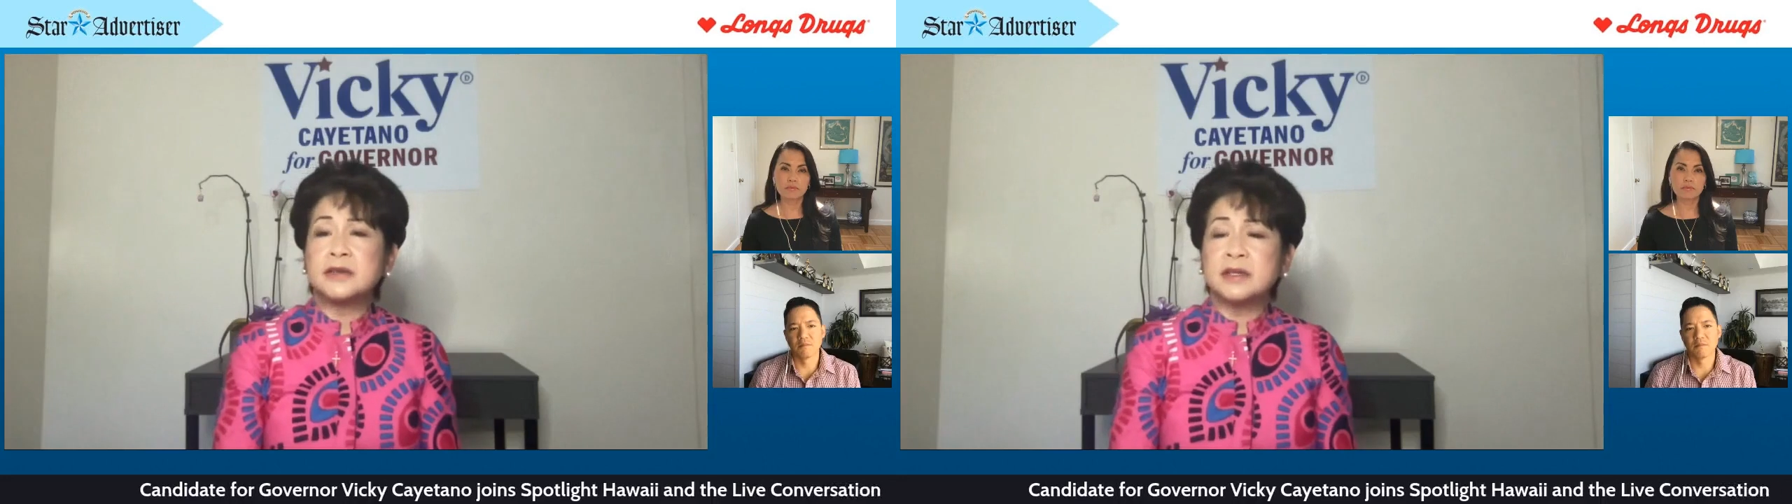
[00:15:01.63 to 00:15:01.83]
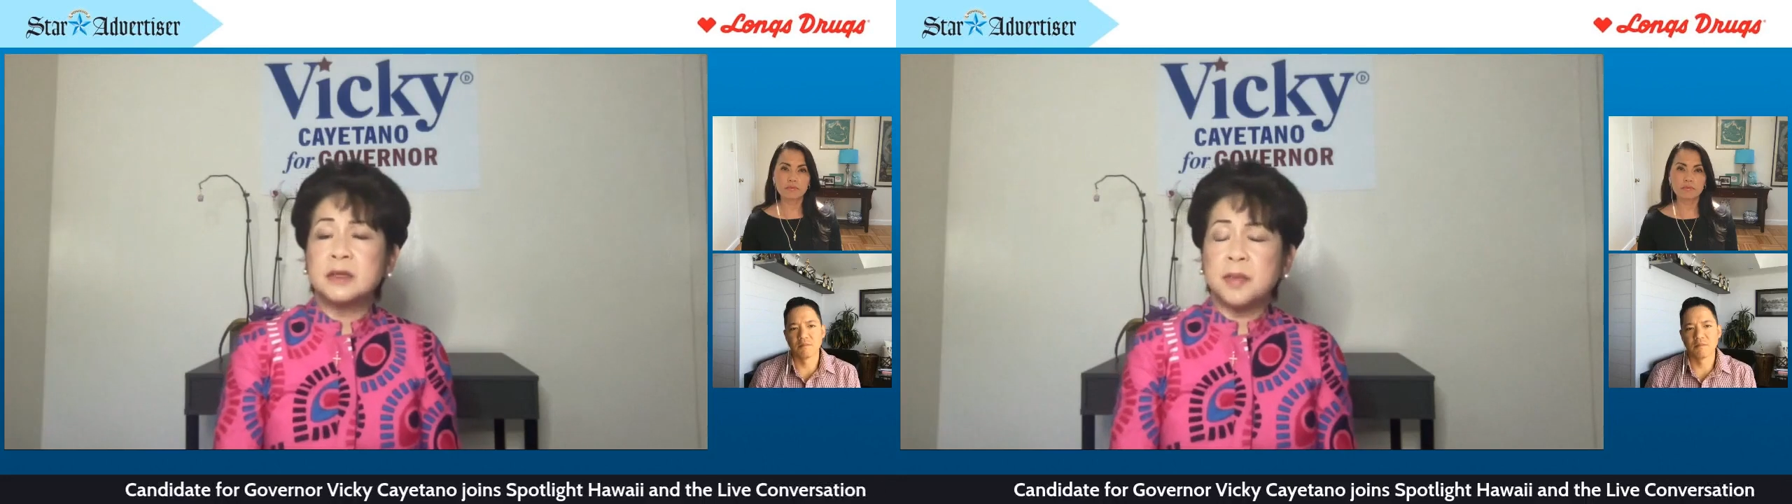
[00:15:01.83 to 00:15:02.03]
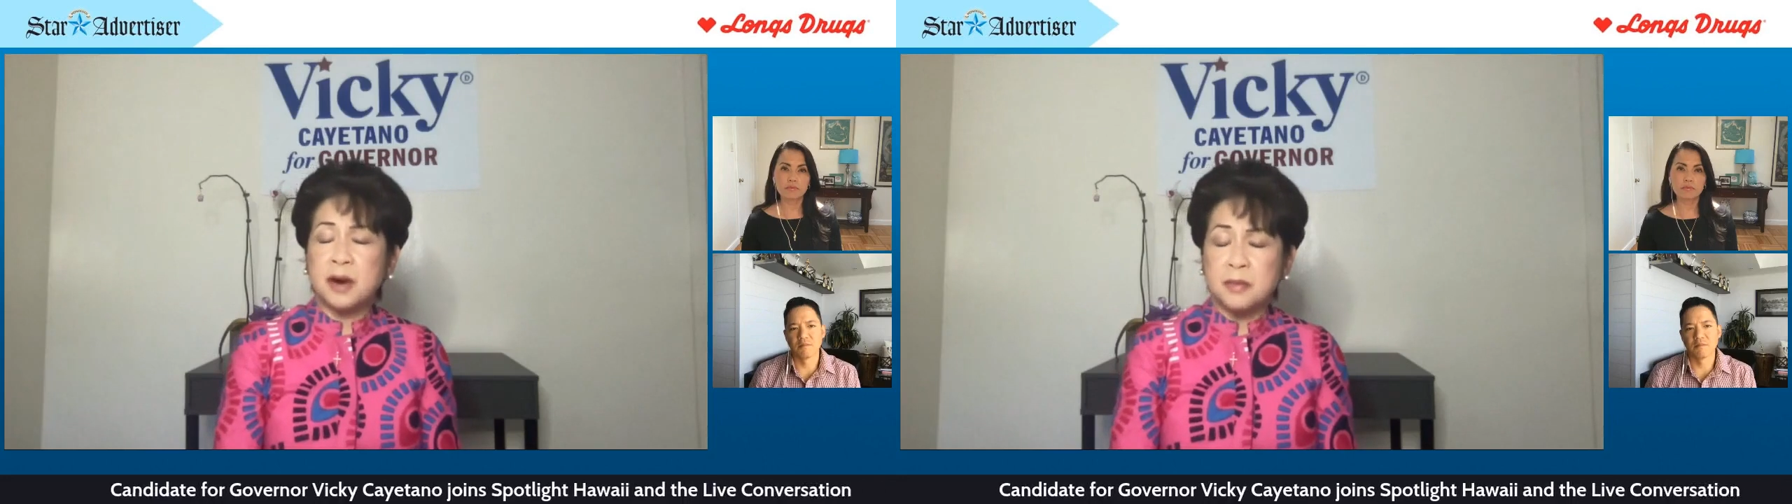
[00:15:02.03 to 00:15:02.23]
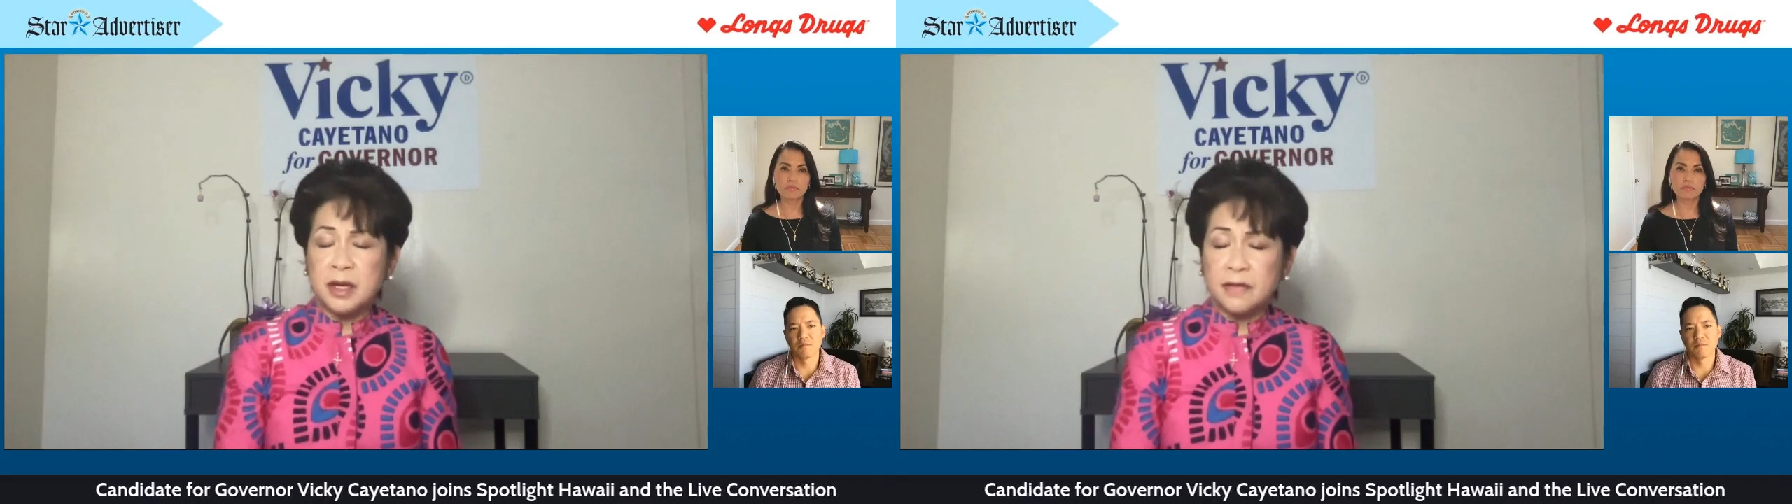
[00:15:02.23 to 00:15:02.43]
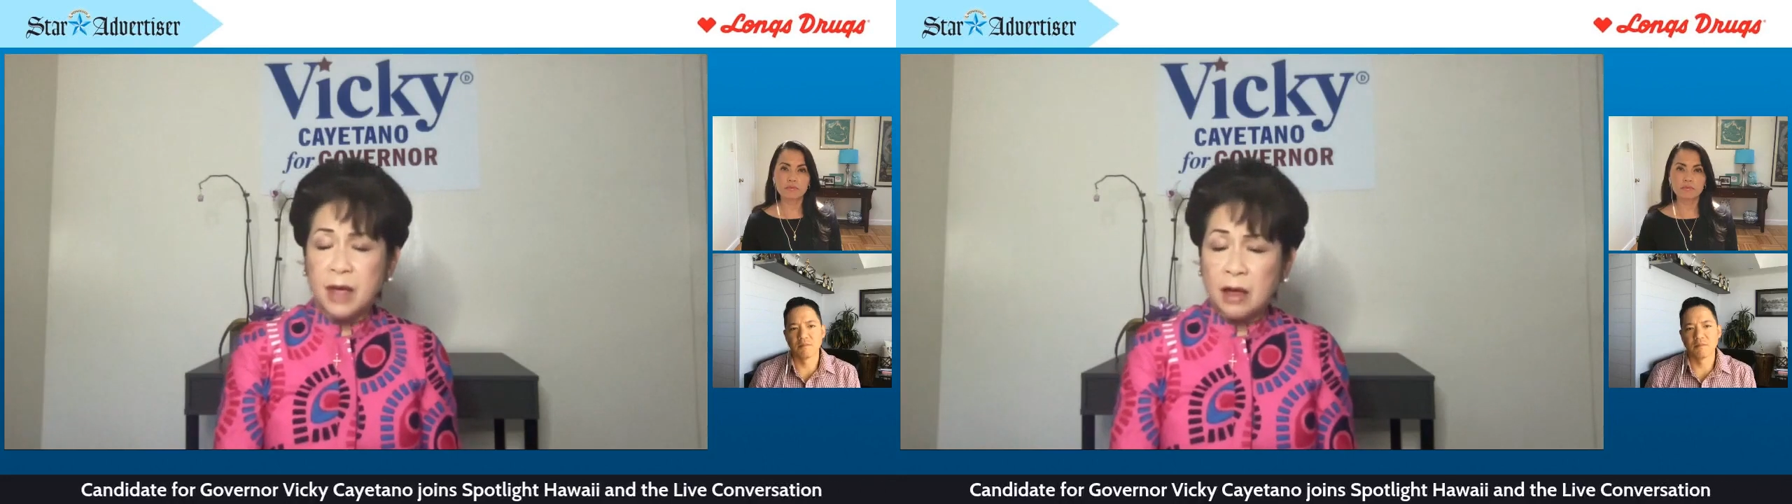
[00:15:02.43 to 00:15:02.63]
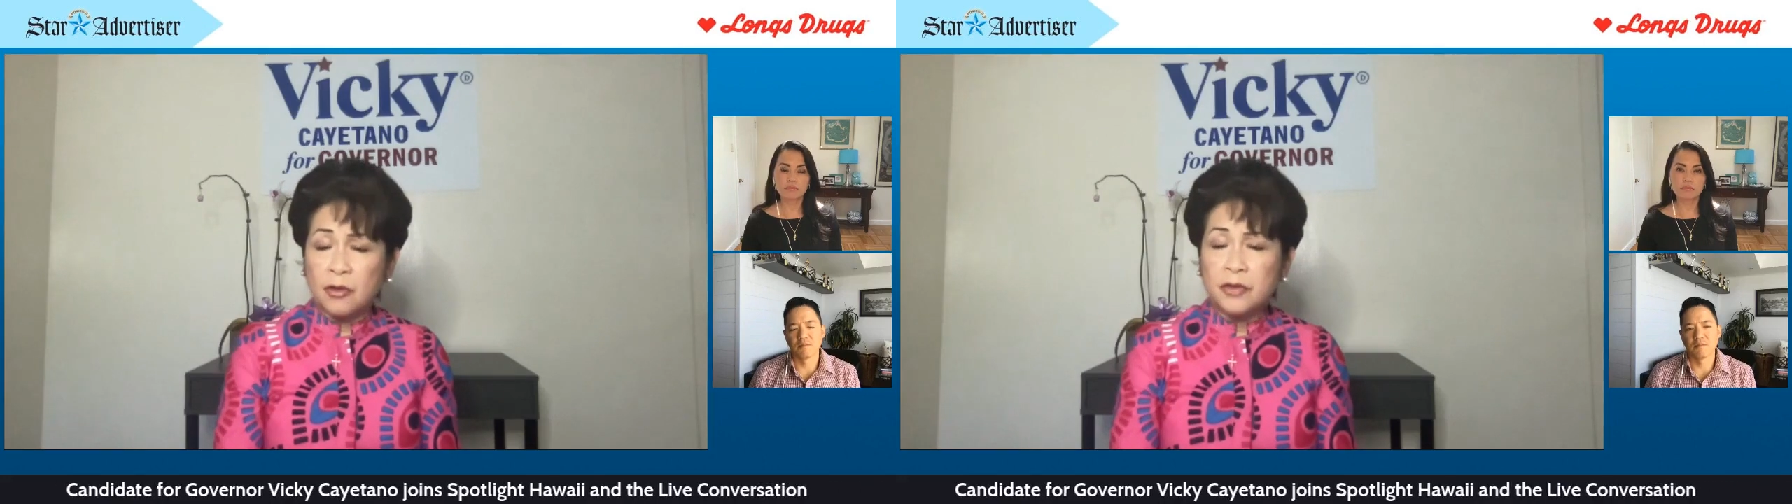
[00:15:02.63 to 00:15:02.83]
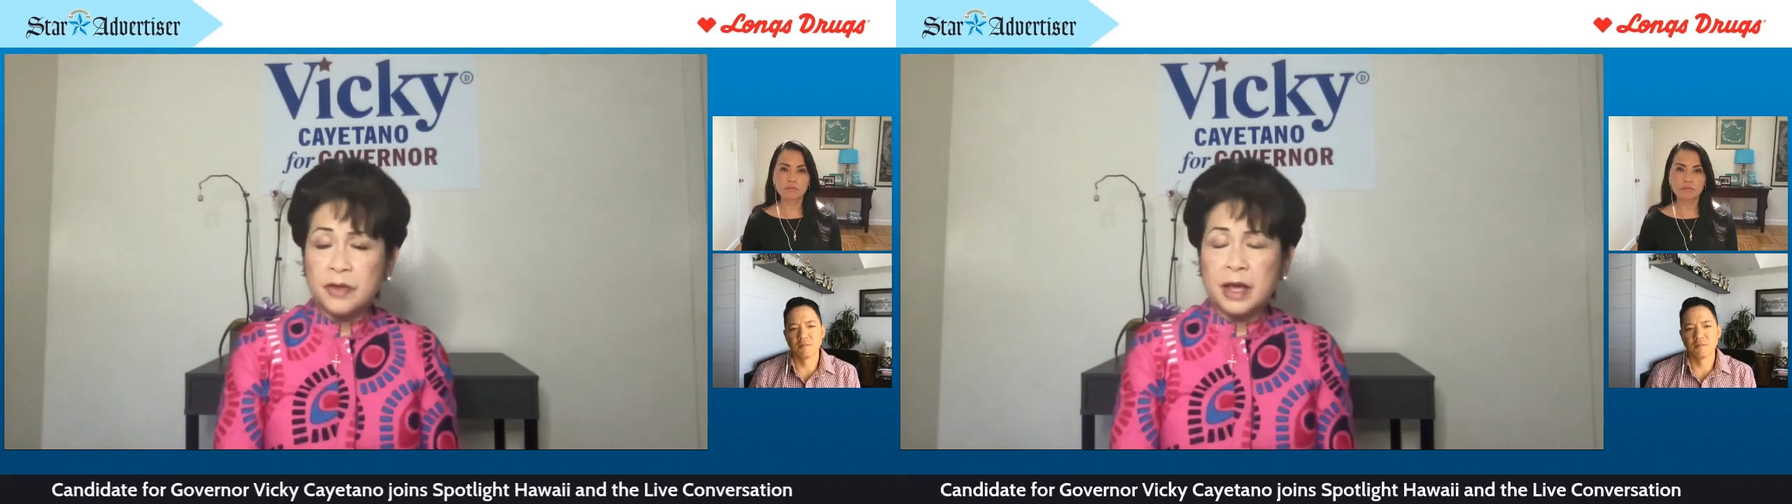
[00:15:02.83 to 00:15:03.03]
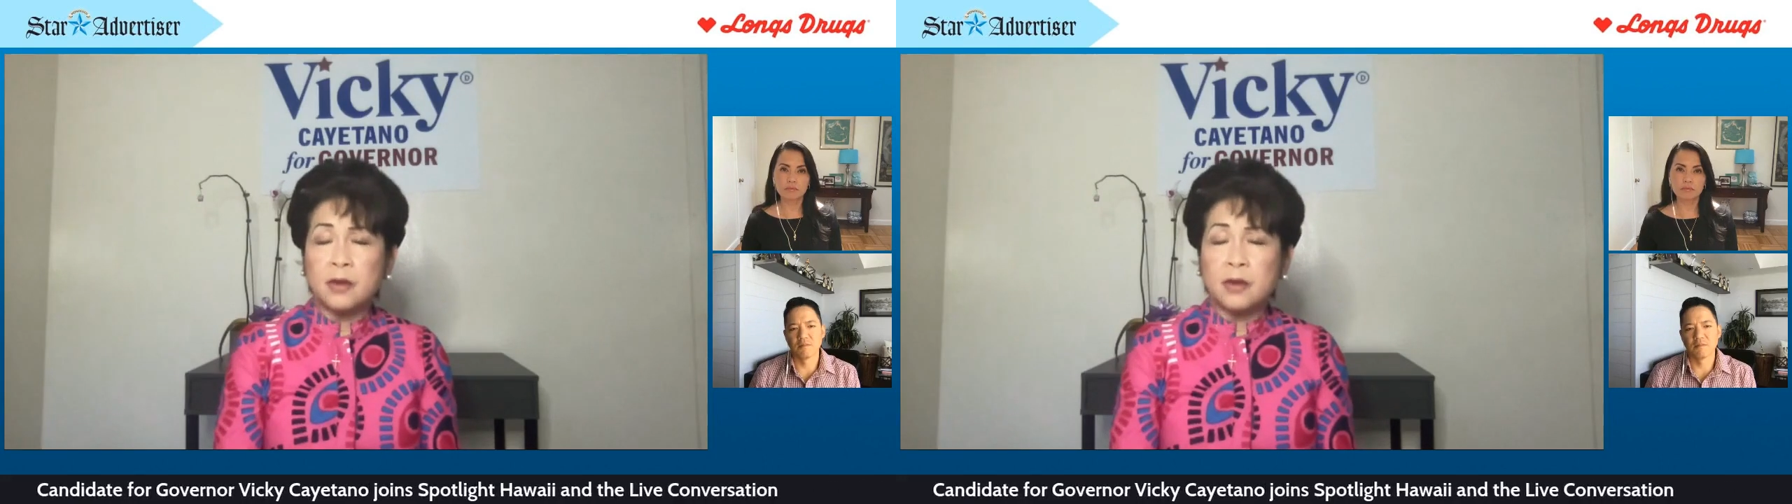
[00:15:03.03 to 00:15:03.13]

to the department of health